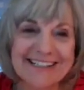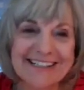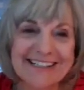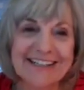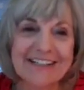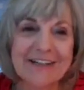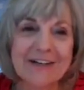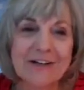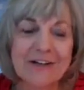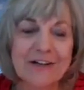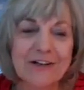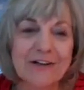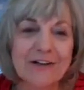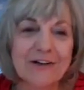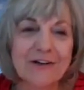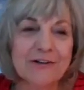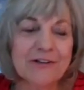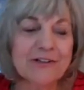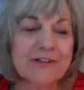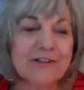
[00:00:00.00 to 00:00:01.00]

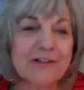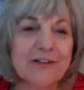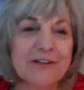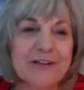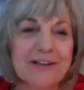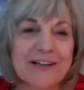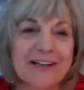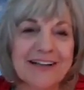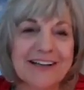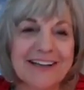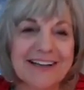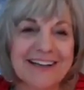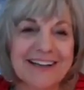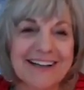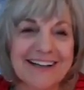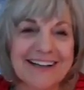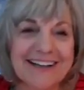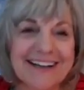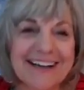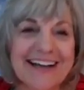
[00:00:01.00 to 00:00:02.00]

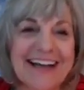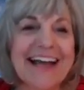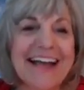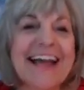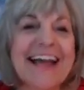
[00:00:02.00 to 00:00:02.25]
No words are spoken by the person on screen.